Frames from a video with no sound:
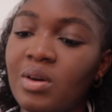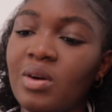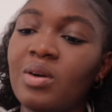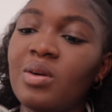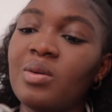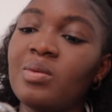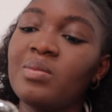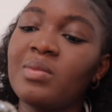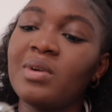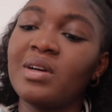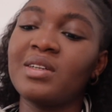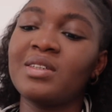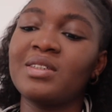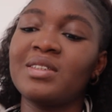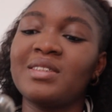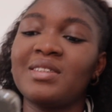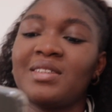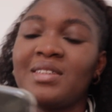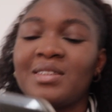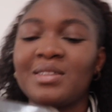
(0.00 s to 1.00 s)
Oh my
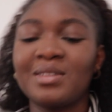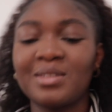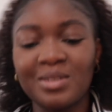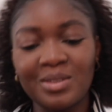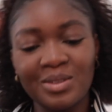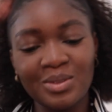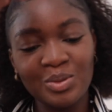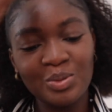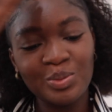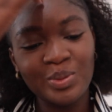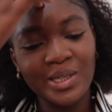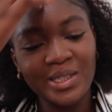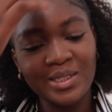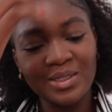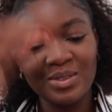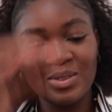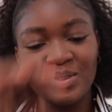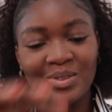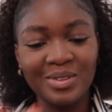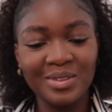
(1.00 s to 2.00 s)
goodness, Uber
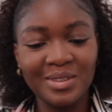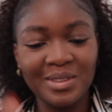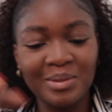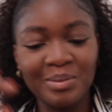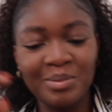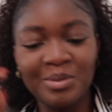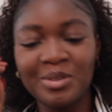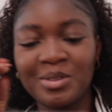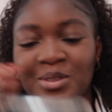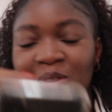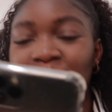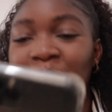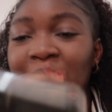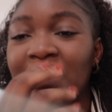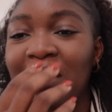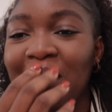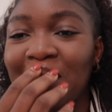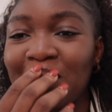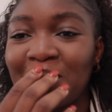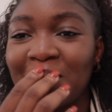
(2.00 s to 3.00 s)
is not able to
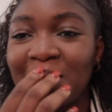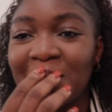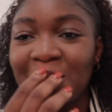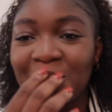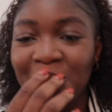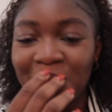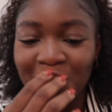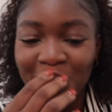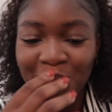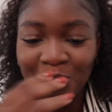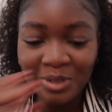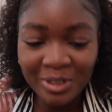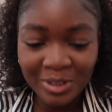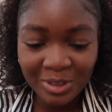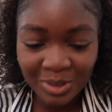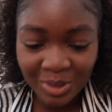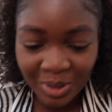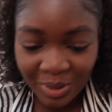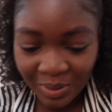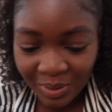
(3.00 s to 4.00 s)
pick up the trip.
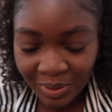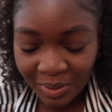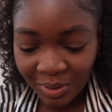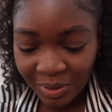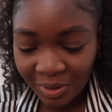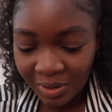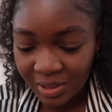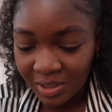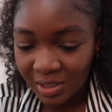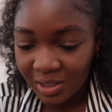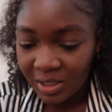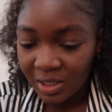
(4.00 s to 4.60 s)
What's going on?